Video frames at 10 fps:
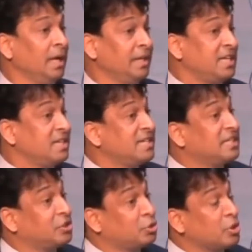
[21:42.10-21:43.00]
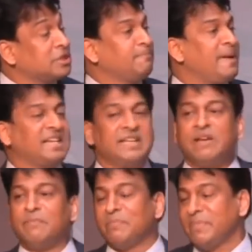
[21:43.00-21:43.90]
There is a retrospective
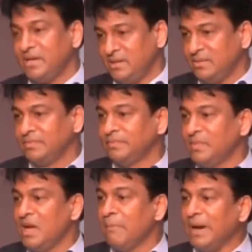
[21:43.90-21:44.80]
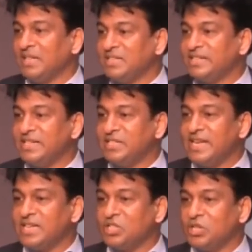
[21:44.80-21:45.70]
amendment by the
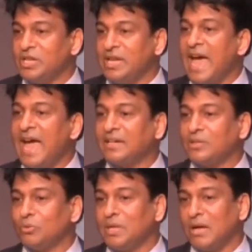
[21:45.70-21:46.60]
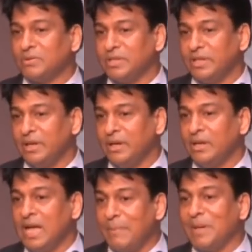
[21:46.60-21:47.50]
CGST Act 2000,
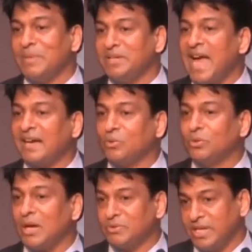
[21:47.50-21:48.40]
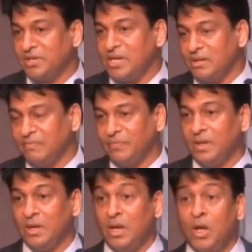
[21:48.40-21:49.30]
Amendment Act 2018.
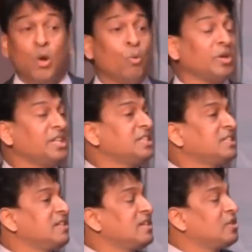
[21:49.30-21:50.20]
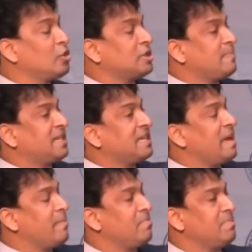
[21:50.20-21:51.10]
What is this retrospective
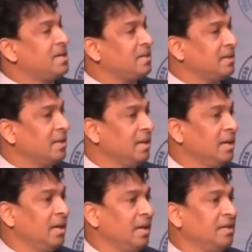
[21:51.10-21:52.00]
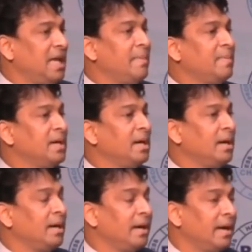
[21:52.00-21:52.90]
amendment? They have
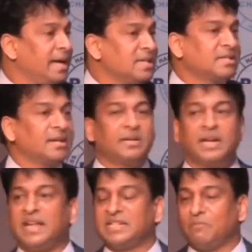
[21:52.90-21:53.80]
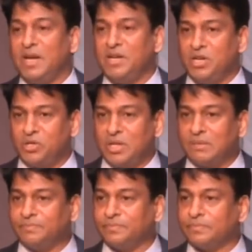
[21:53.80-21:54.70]
inserted explanation,